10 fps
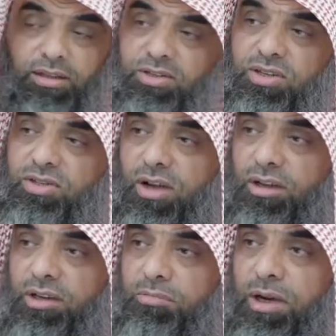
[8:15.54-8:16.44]
This is
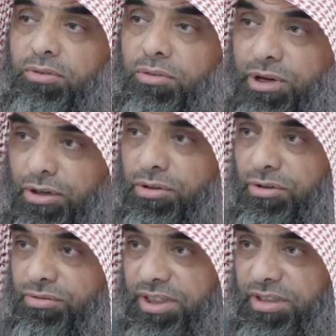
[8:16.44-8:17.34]
talking about the record
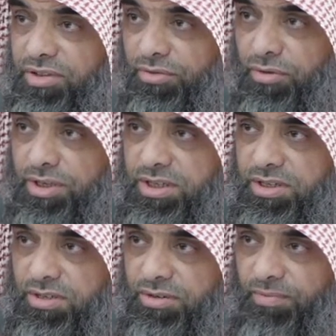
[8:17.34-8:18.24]
of deeds, of
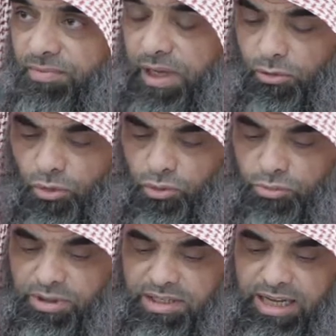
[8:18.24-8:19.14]
course.
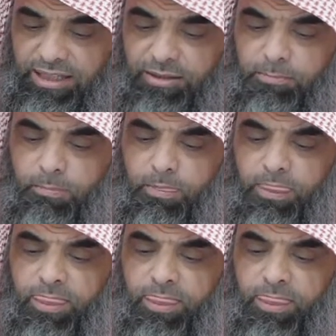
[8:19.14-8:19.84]
Al-Qurtubi said,